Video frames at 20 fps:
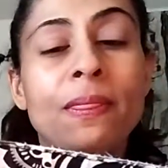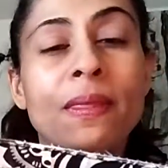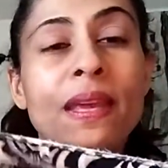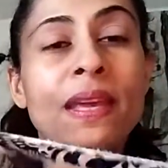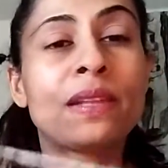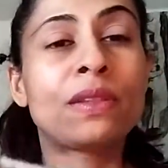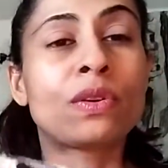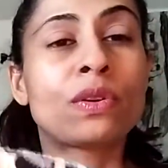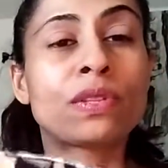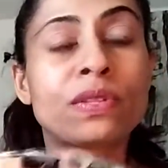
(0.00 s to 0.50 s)

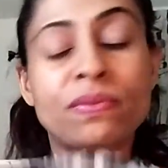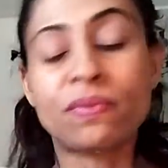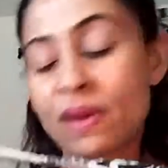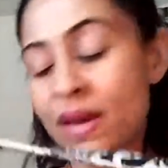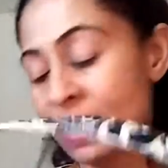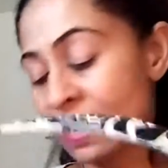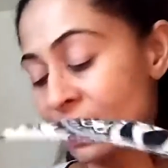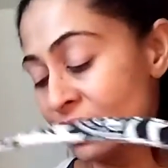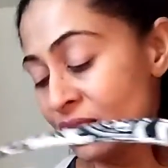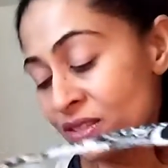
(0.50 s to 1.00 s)
It looks
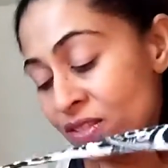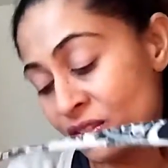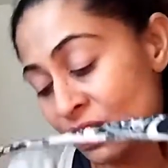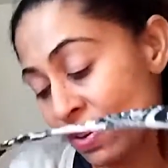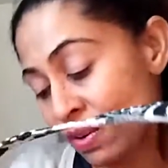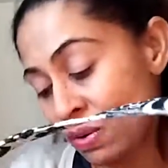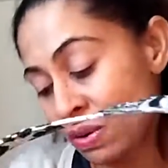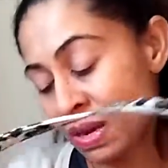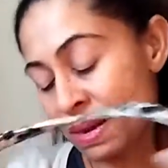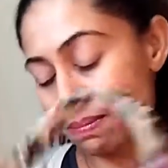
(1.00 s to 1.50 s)
fine,
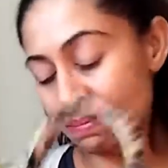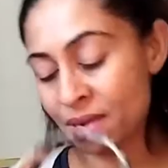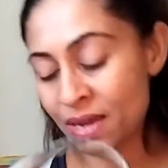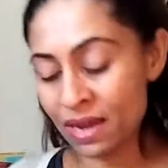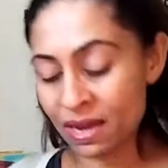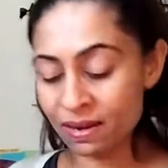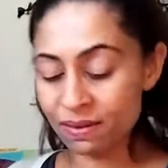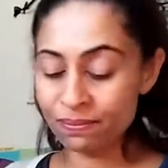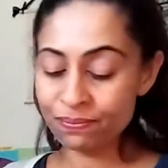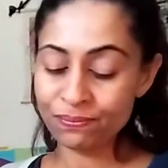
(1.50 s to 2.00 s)
so I
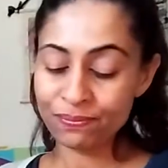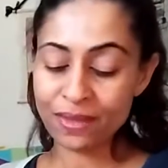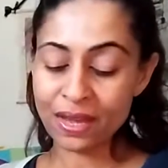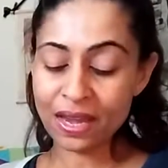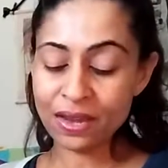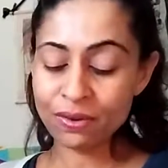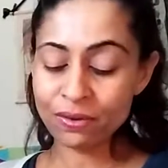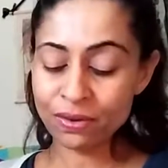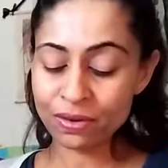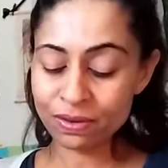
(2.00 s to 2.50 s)

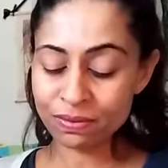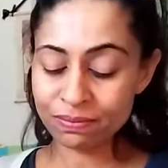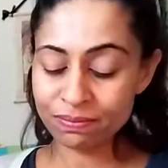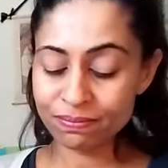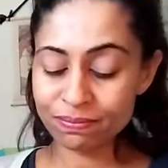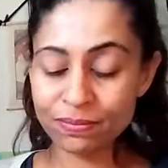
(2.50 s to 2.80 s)
don't know,